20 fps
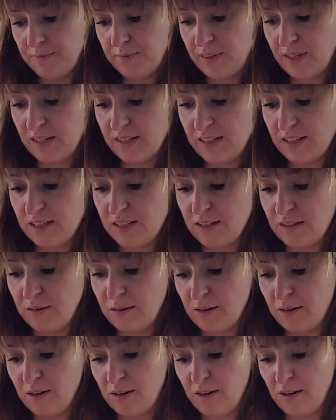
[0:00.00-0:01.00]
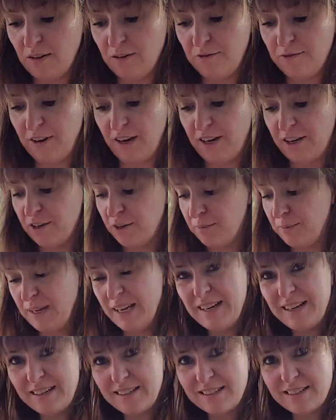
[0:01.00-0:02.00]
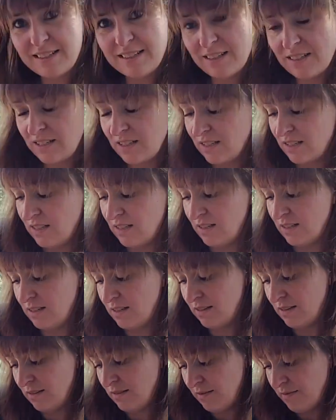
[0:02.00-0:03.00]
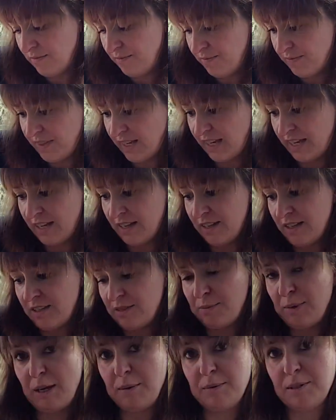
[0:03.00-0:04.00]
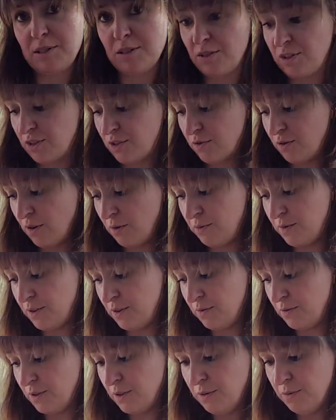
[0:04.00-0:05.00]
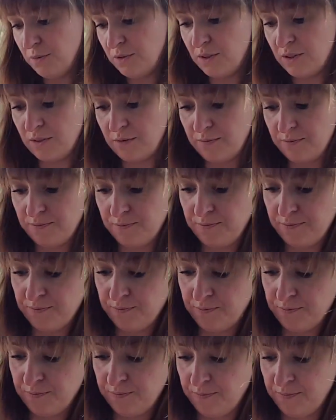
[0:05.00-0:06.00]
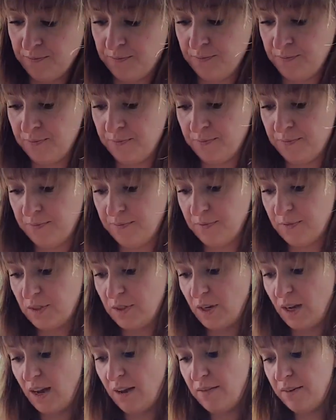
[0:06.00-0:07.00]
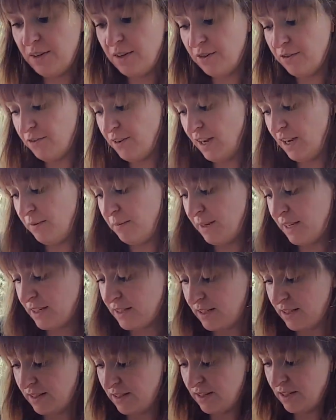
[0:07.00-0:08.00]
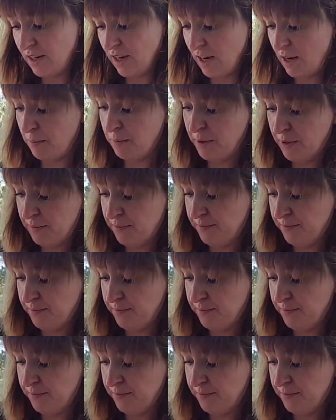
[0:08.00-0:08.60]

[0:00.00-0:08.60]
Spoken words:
because it's a finer mix, and these babies are just growing their roots. So having your fine mix on the top,